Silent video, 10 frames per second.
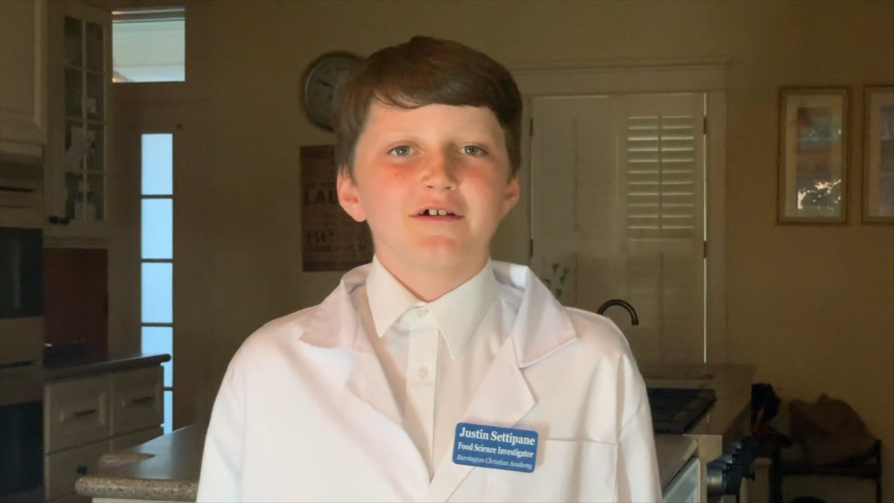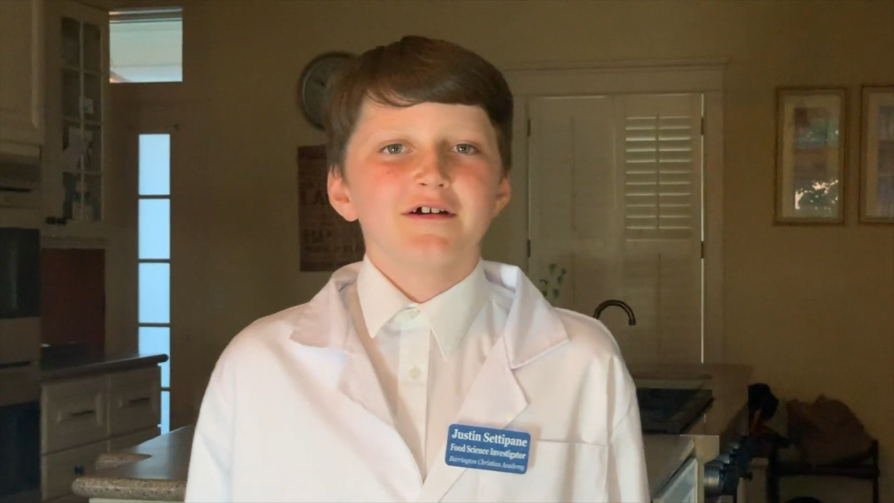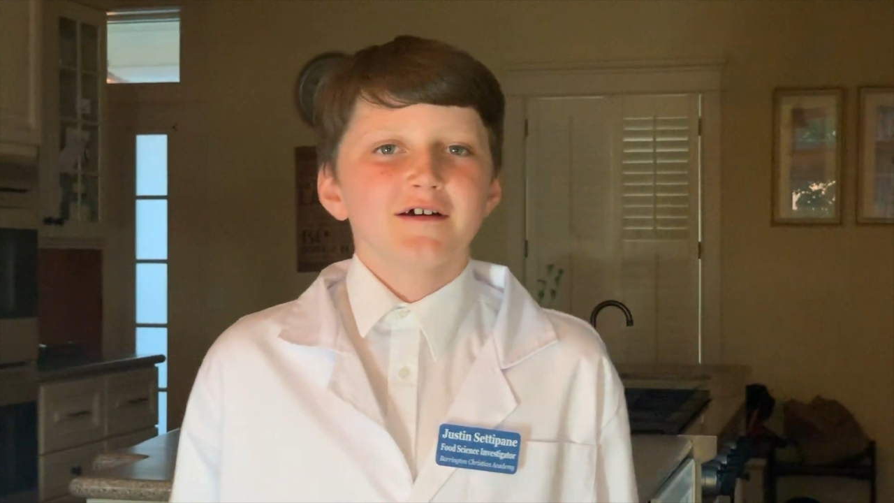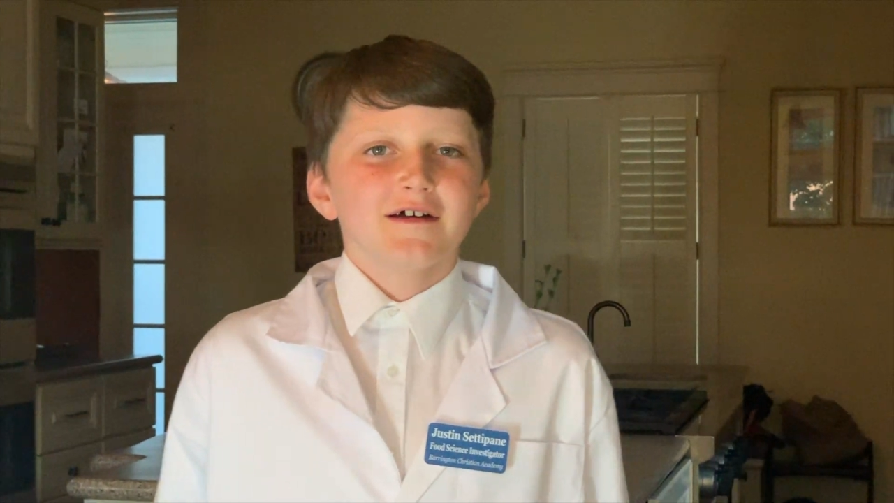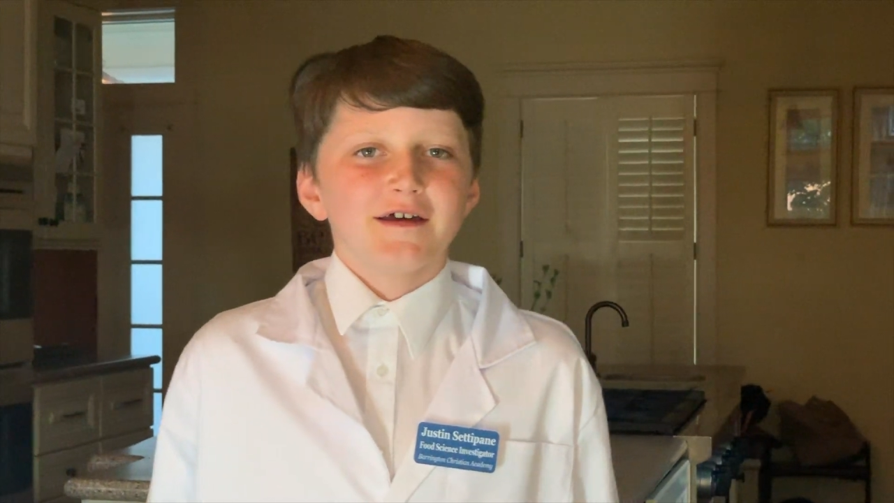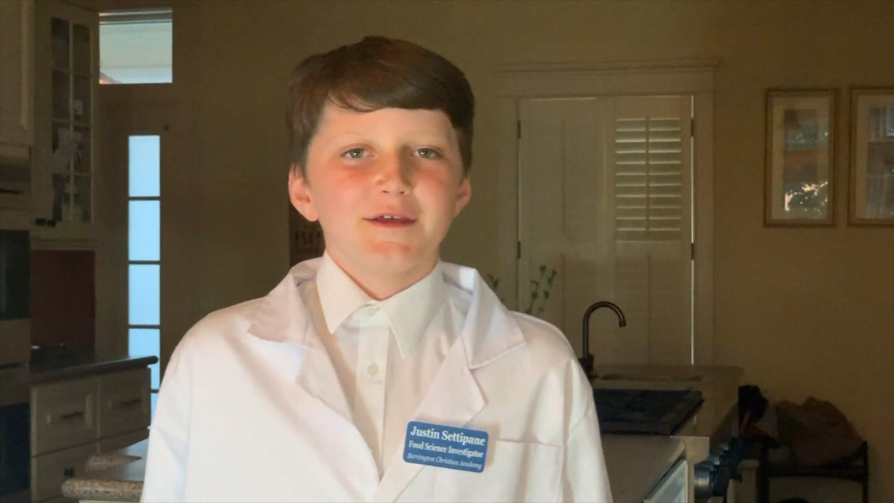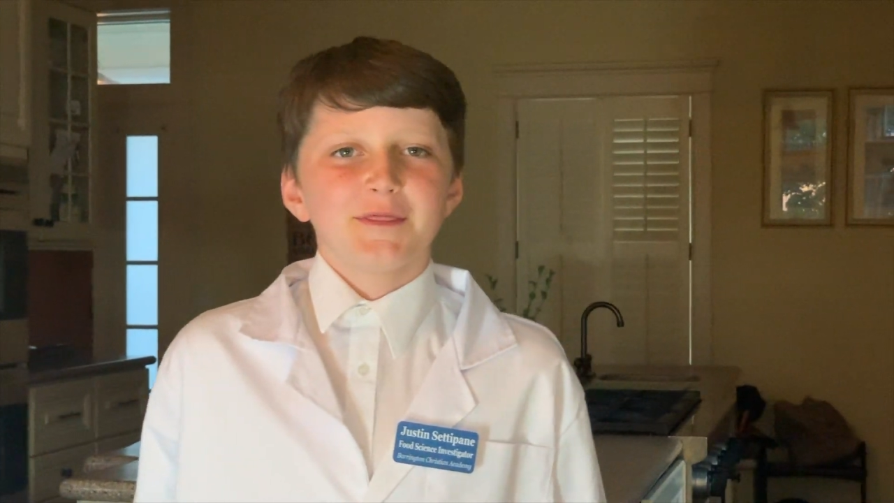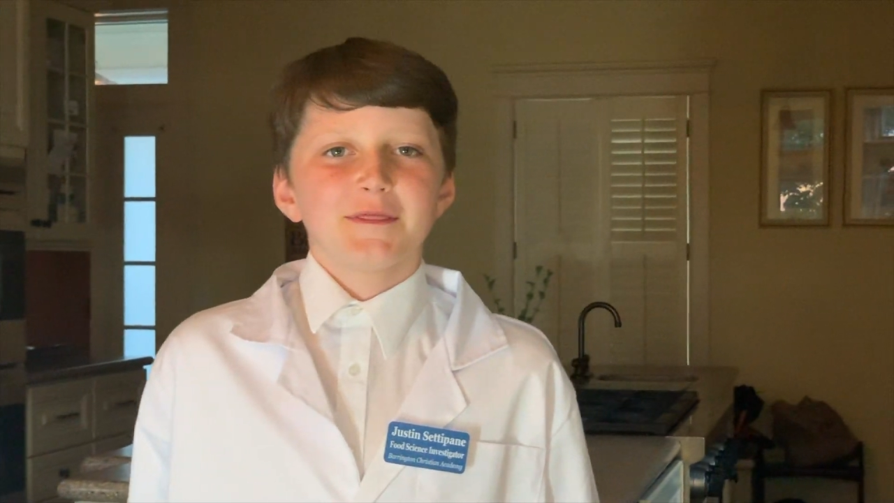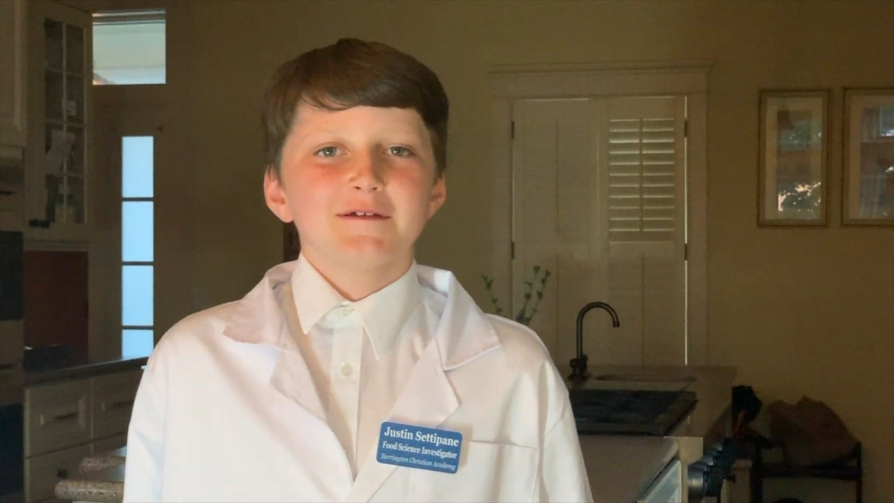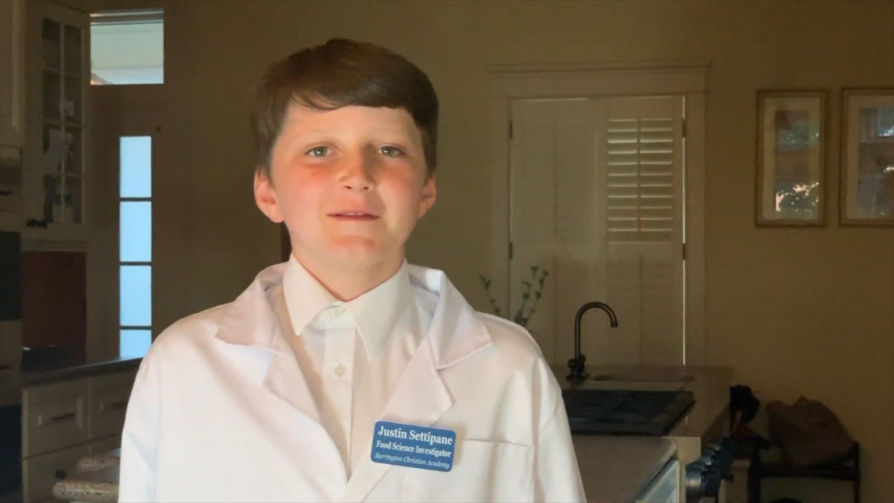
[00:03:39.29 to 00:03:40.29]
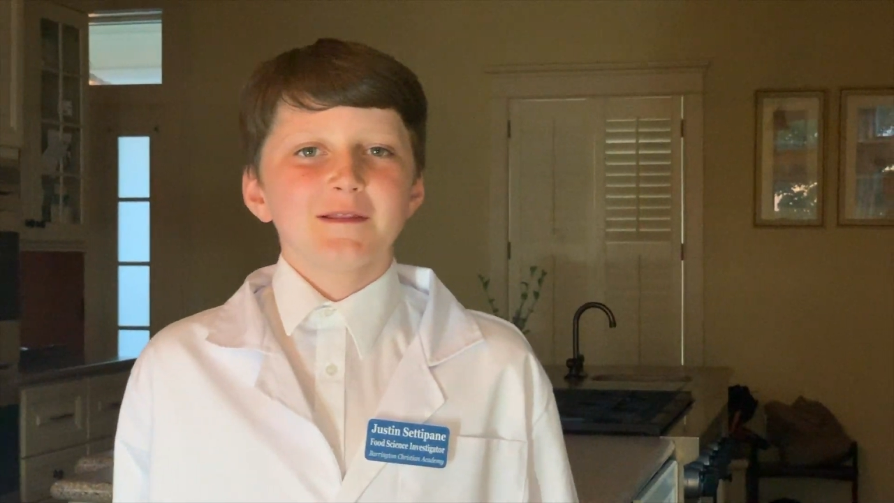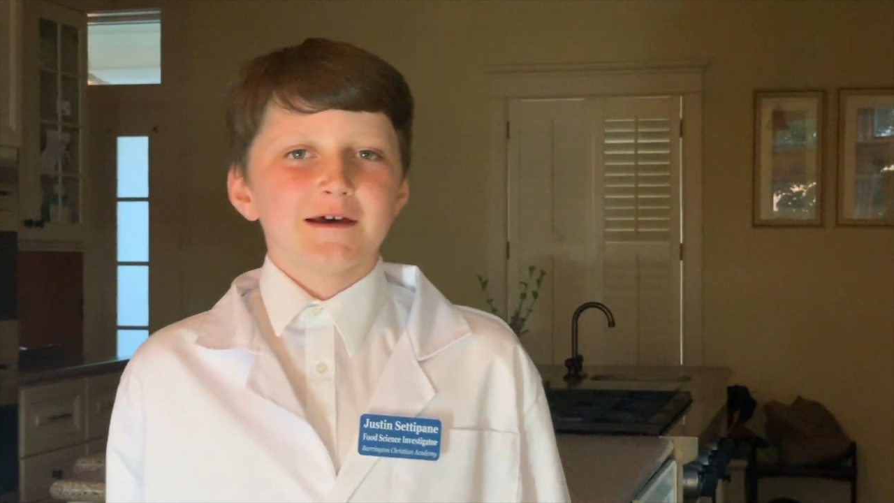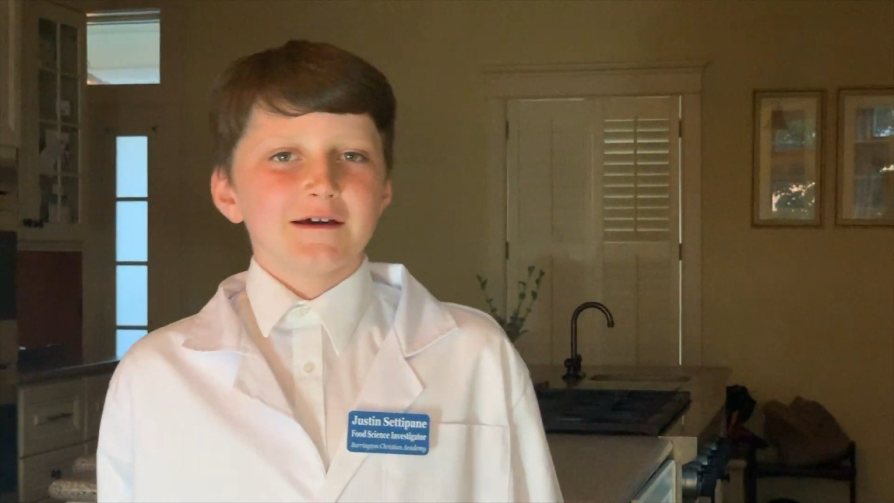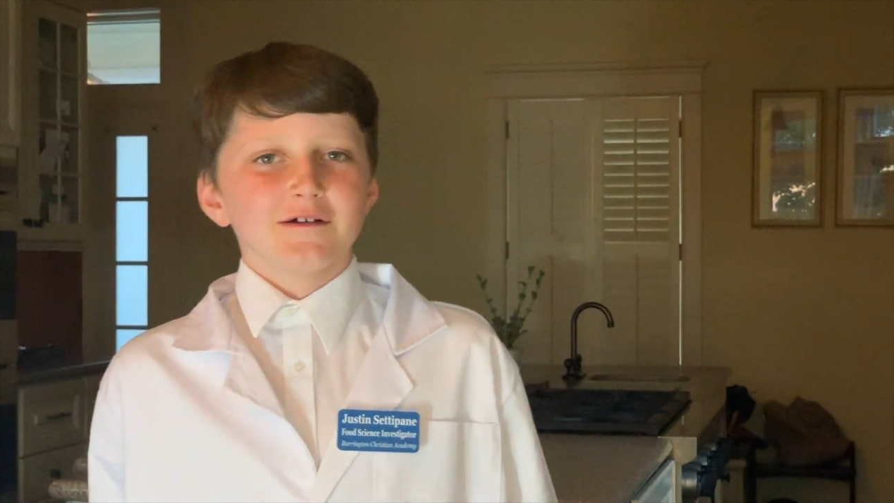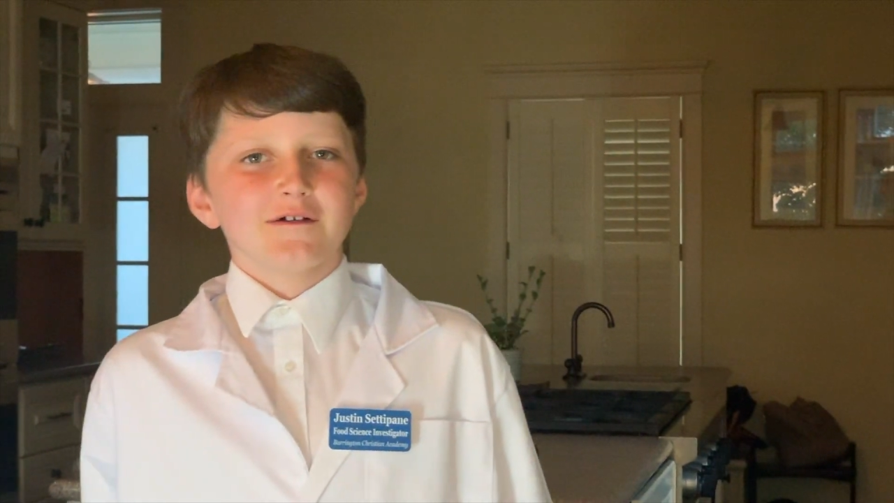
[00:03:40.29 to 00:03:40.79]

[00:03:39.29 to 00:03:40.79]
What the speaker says: a thin layer